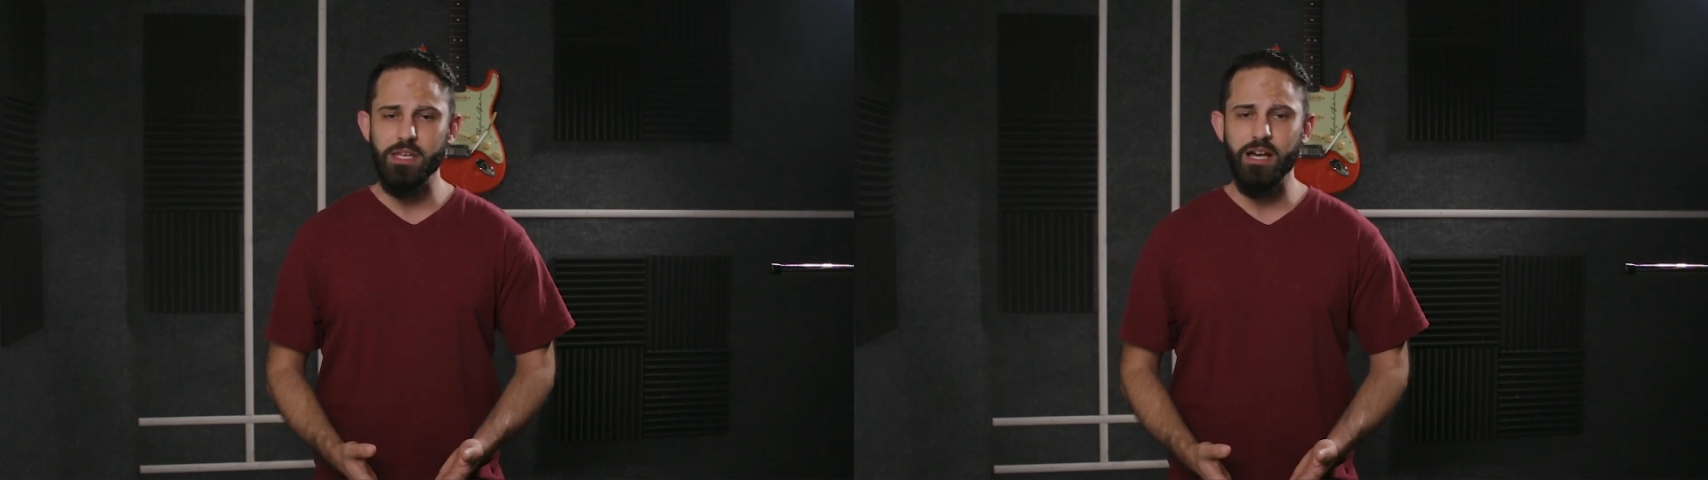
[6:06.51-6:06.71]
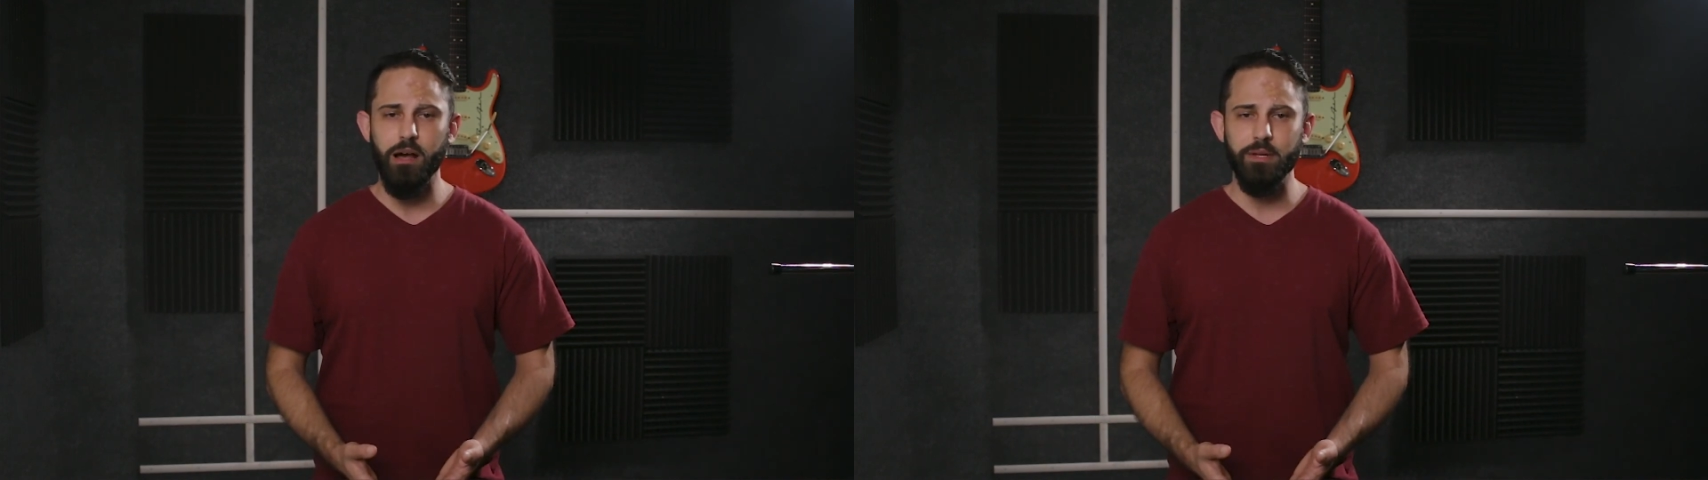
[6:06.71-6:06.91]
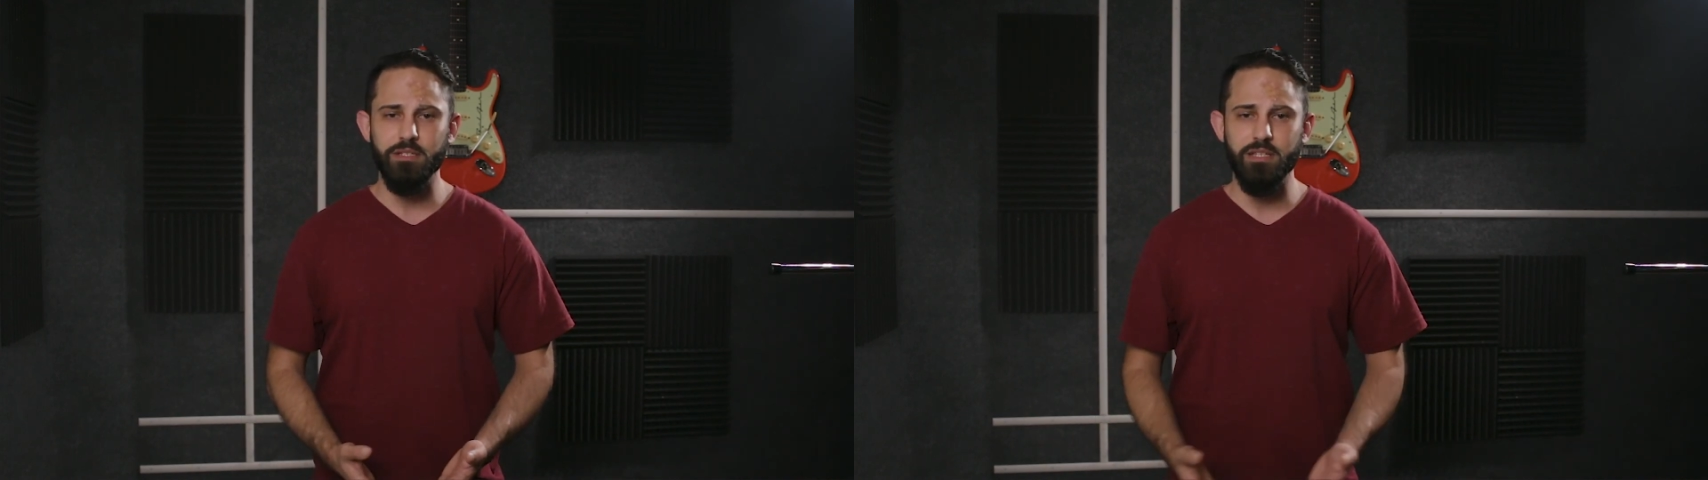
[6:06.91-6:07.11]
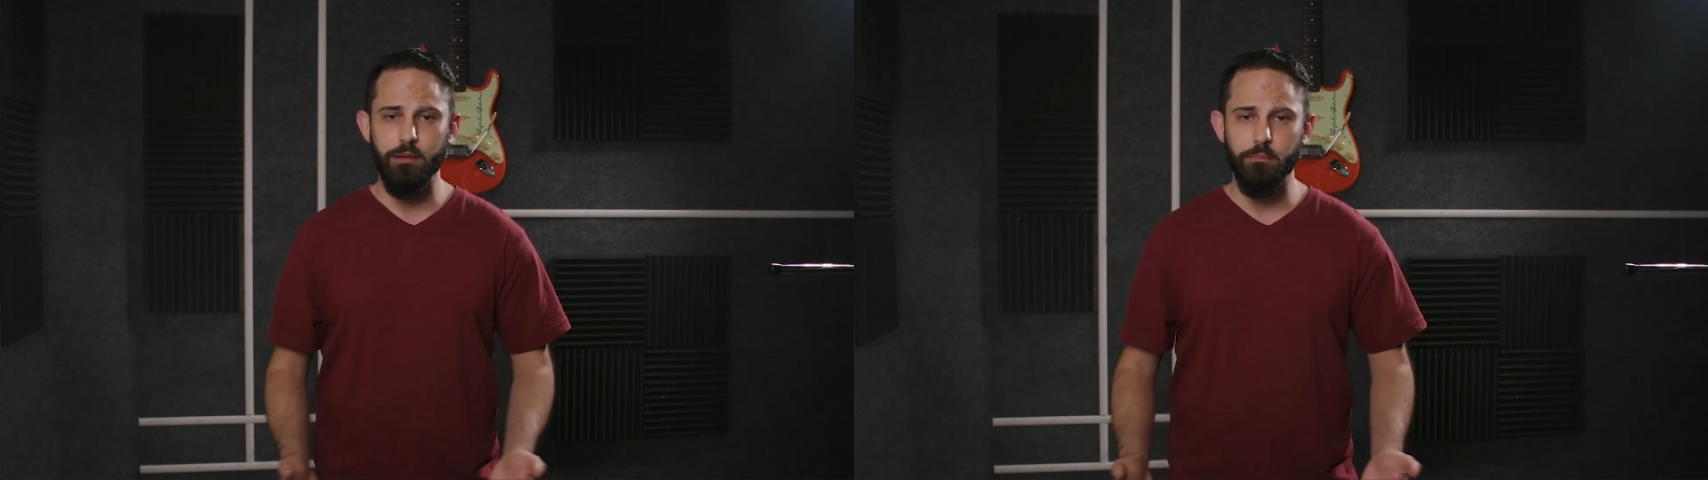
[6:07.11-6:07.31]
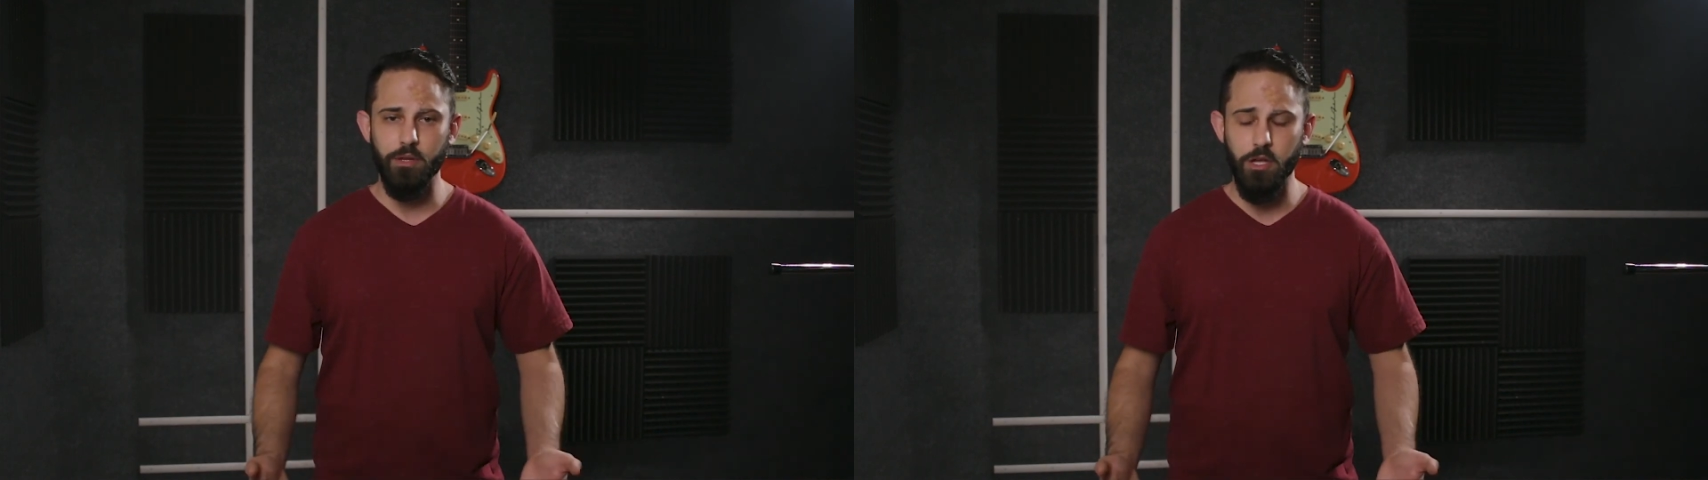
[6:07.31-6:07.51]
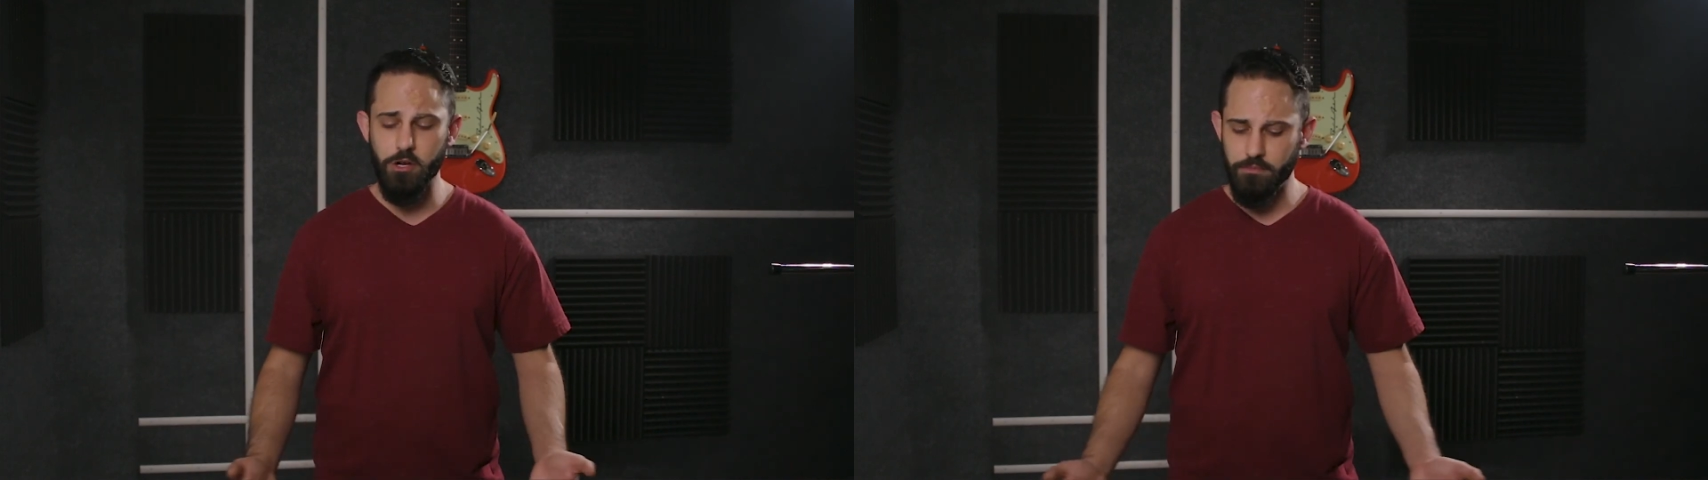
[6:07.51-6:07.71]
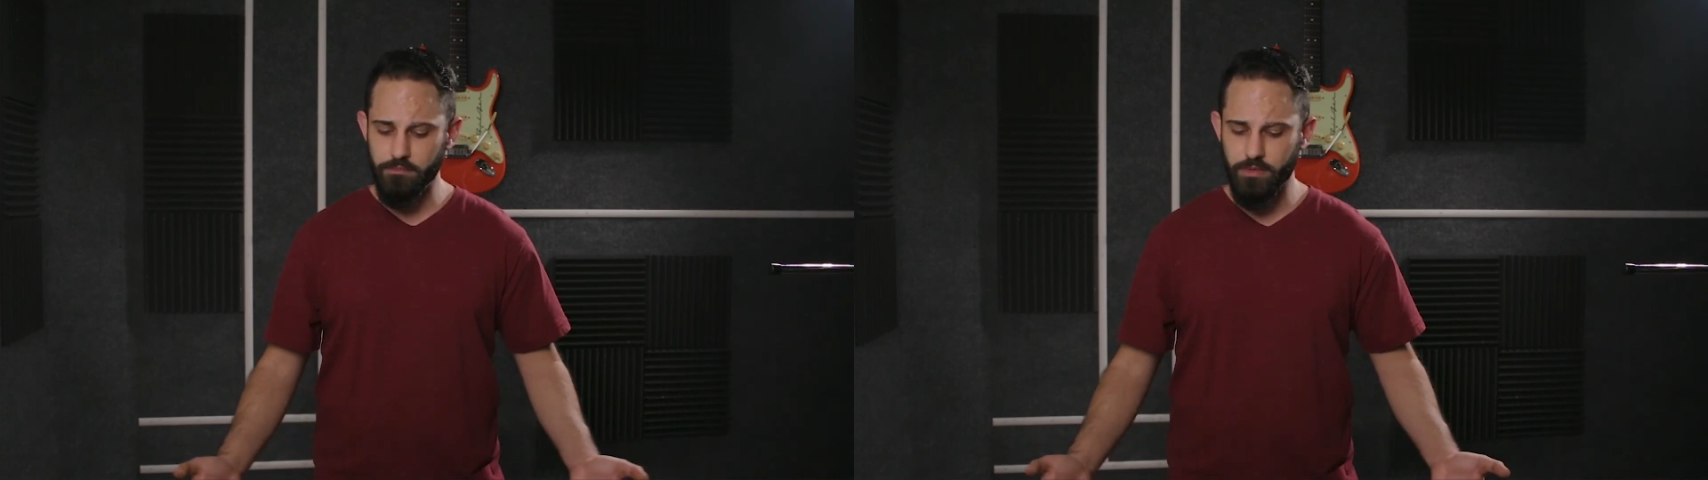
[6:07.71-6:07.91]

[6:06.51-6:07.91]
the comments down below,